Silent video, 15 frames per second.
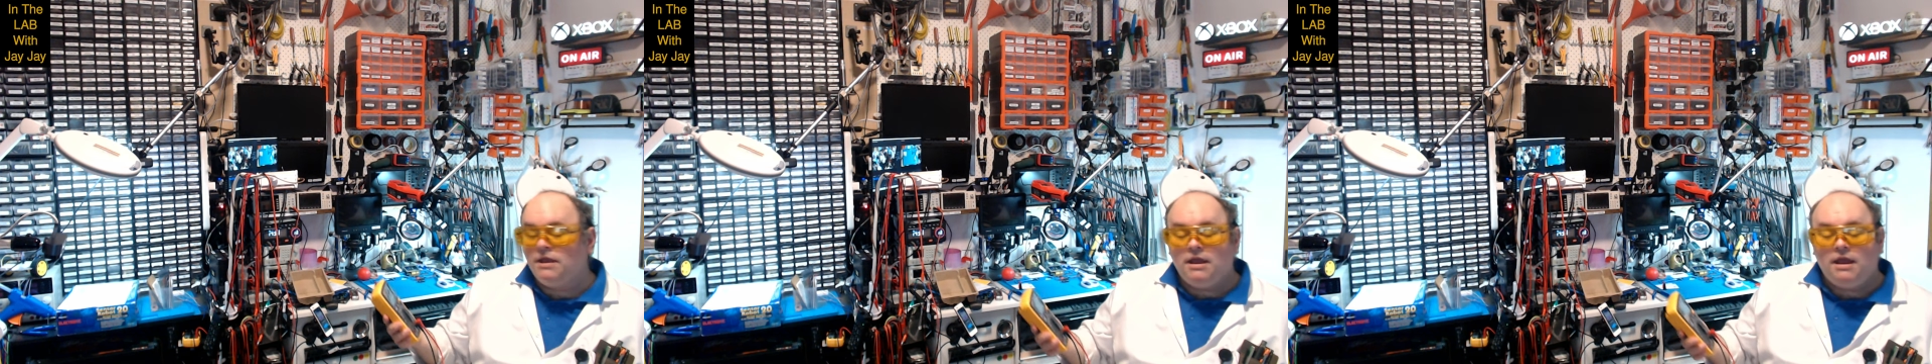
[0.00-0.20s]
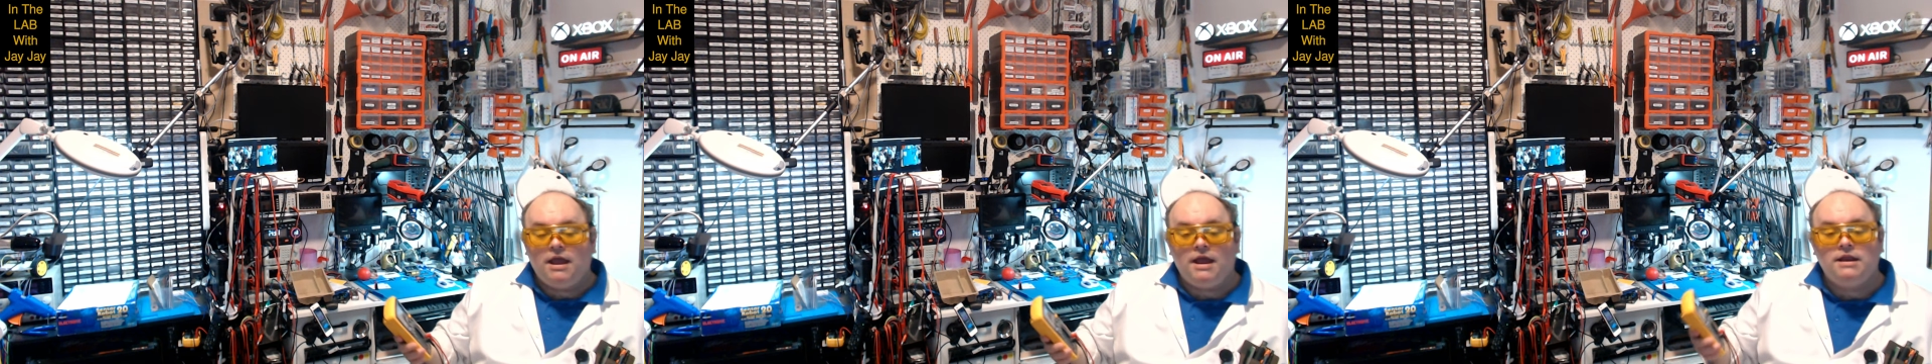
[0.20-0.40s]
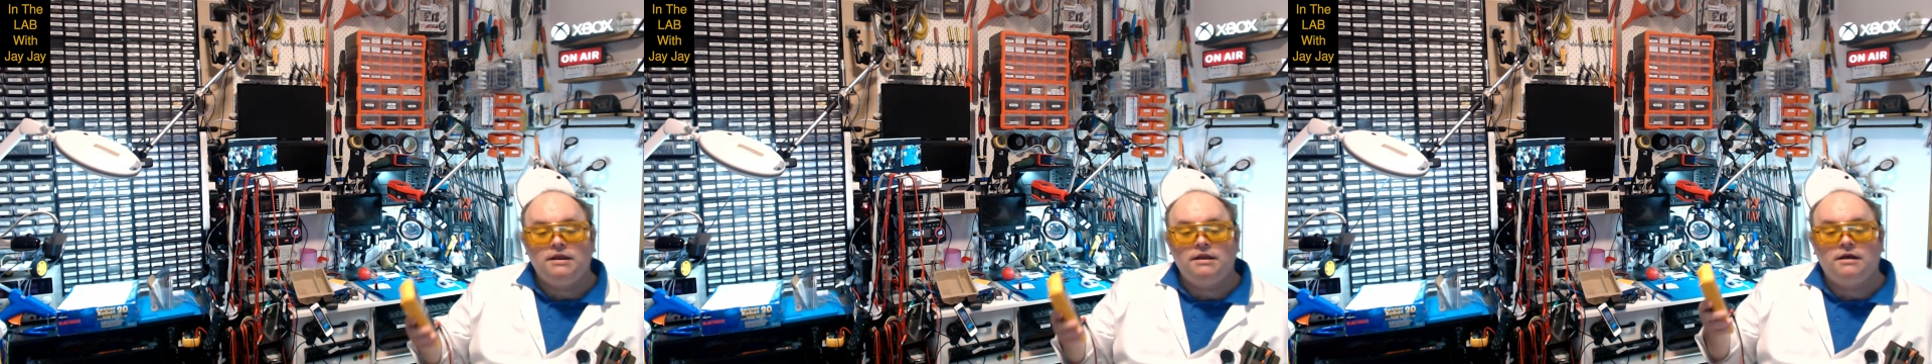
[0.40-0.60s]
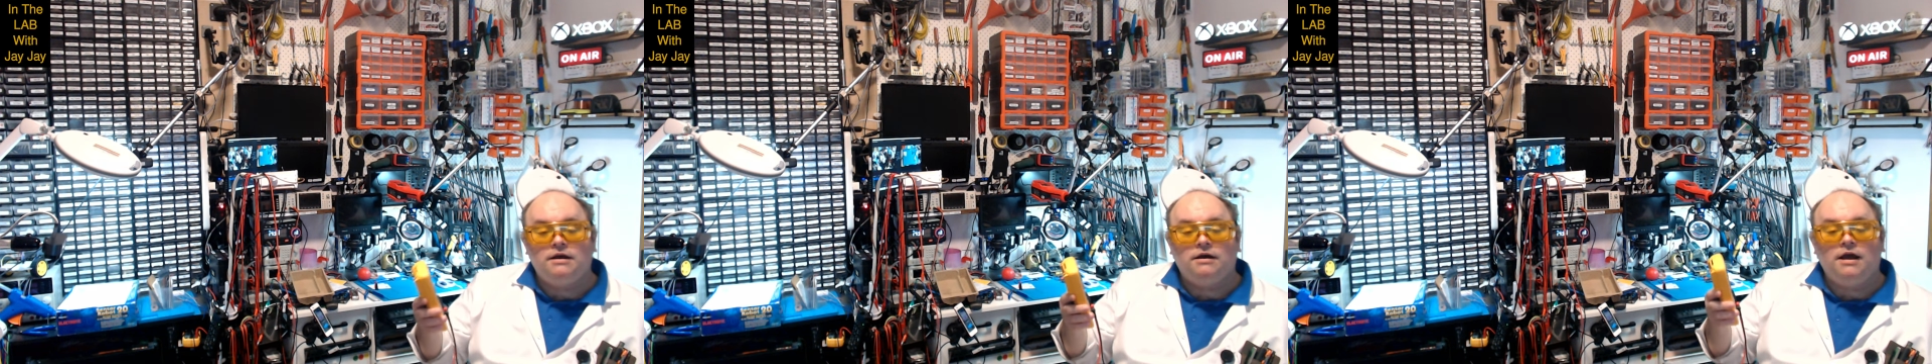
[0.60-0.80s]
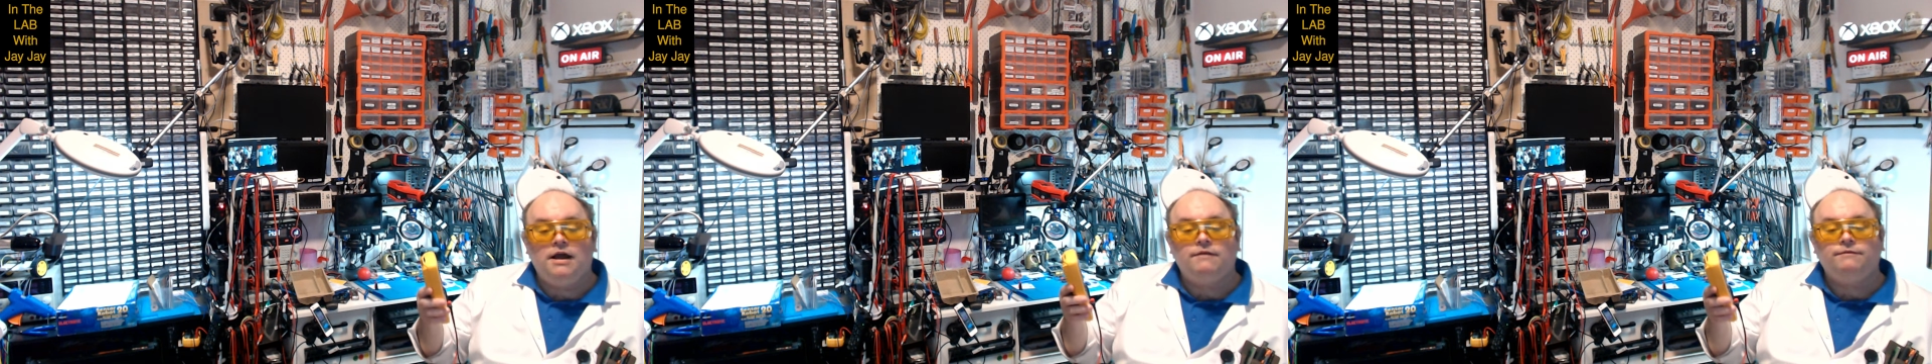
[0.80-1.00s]
And uh,
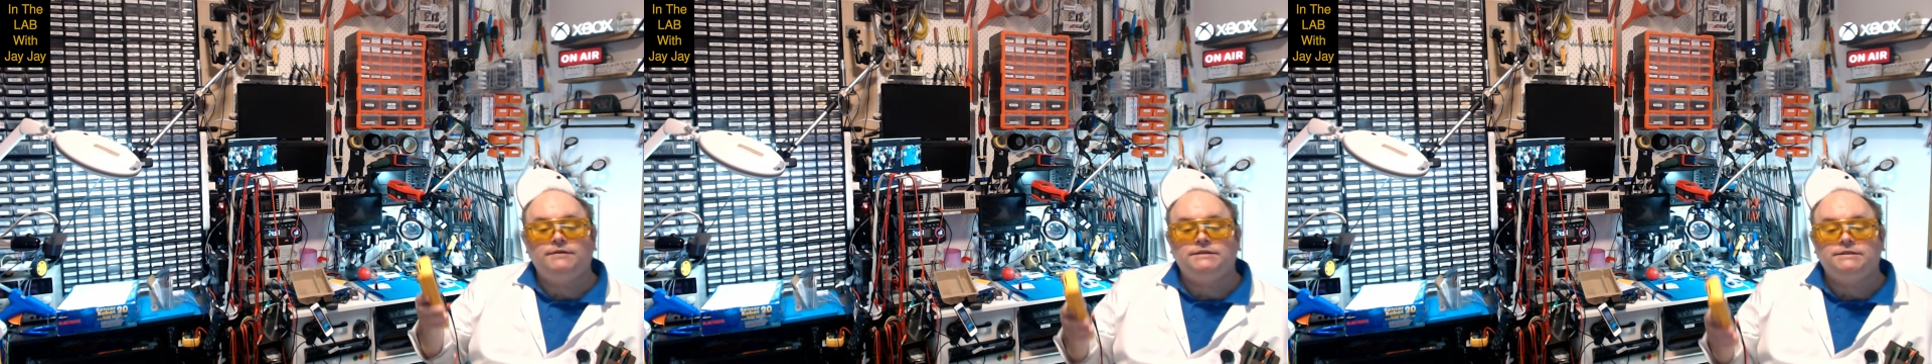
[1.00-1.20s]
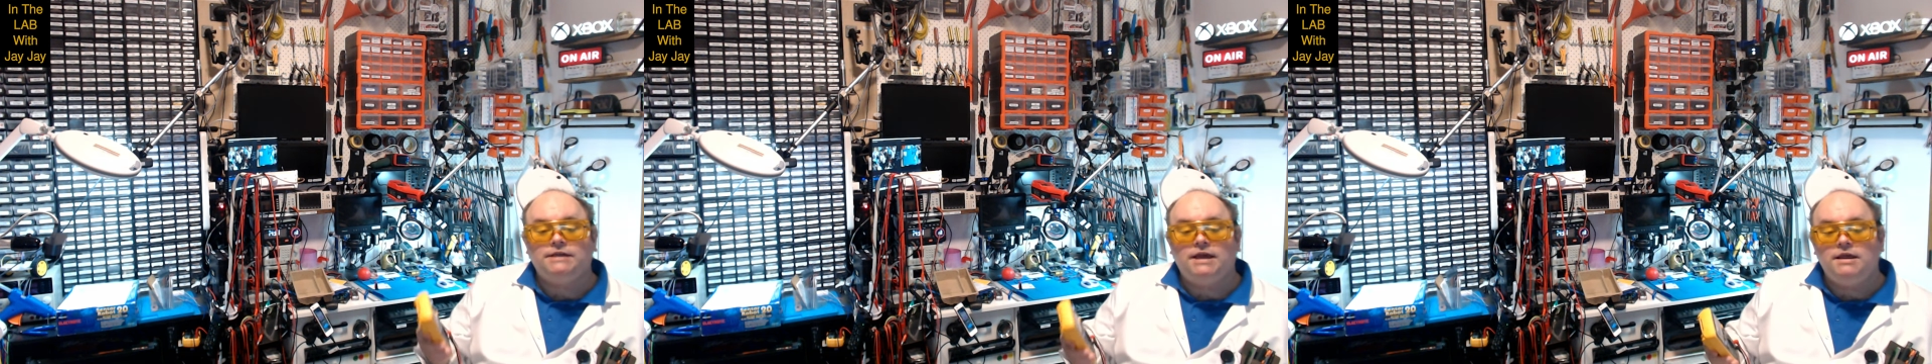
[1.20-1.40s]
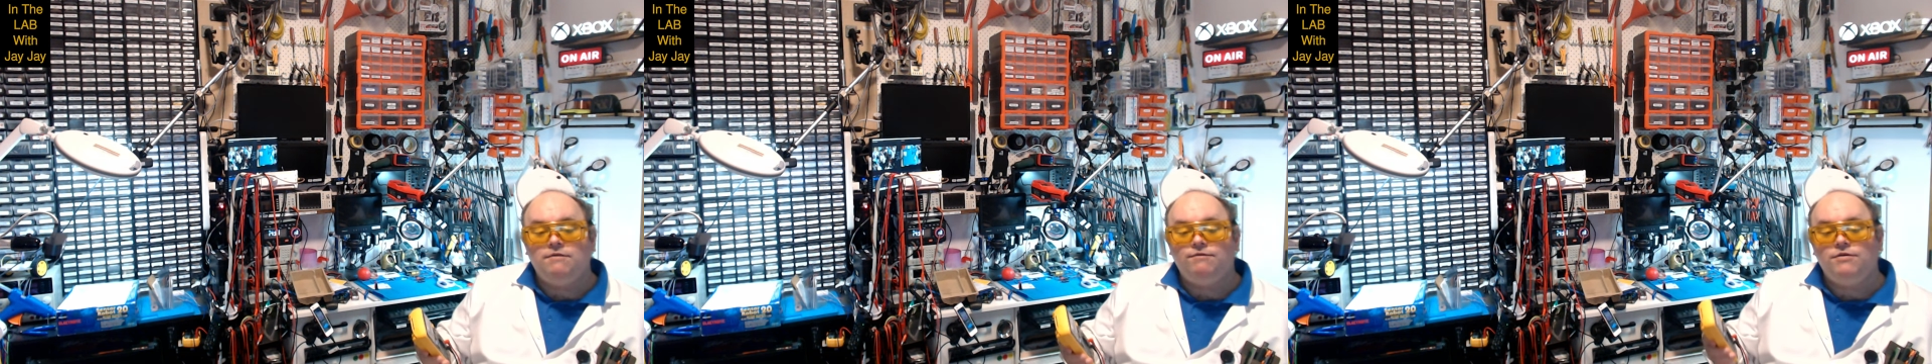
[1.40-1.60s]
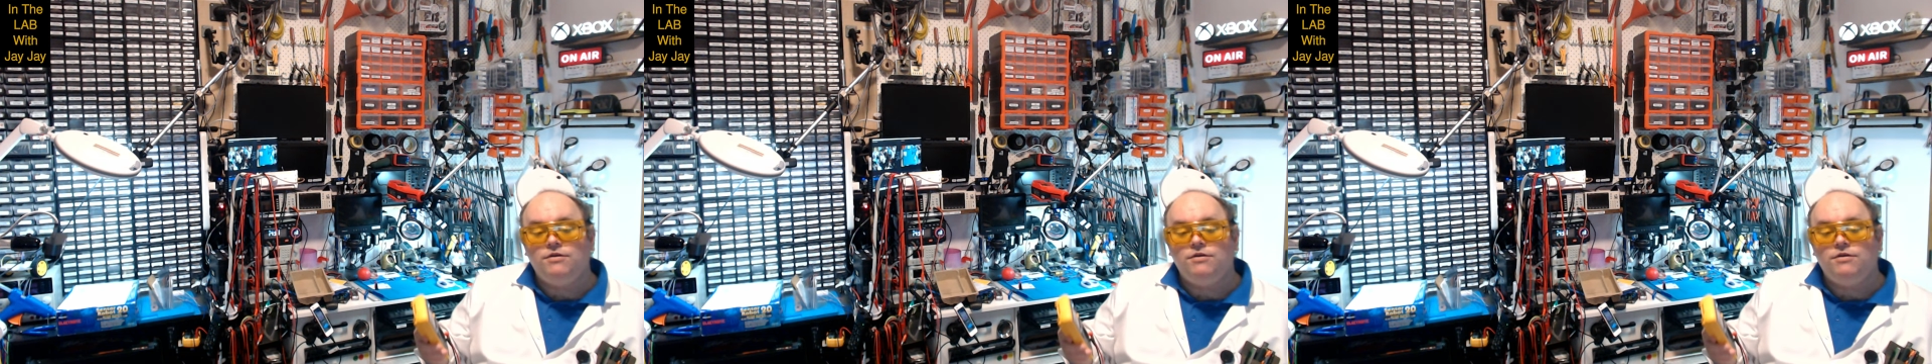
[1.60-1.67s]
I have to say, if